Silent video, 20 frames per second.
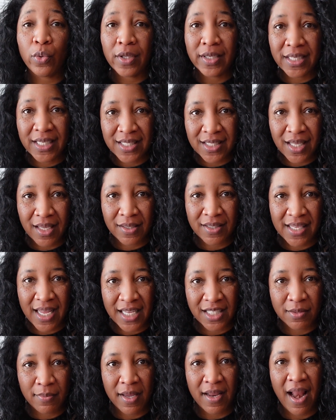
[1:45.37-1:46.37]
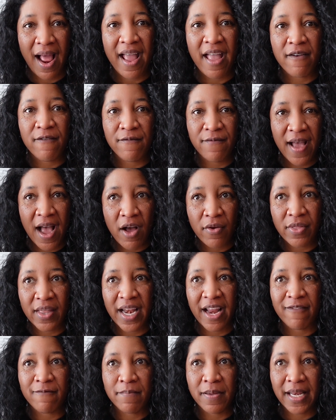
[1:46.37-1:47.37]
the DiSC assessment, I have found that
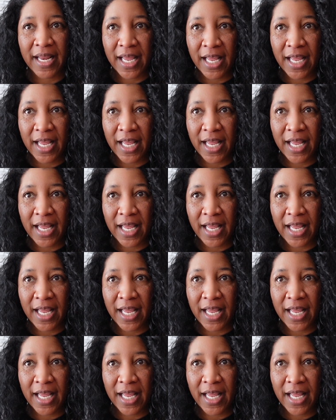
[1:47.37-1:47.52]
I've been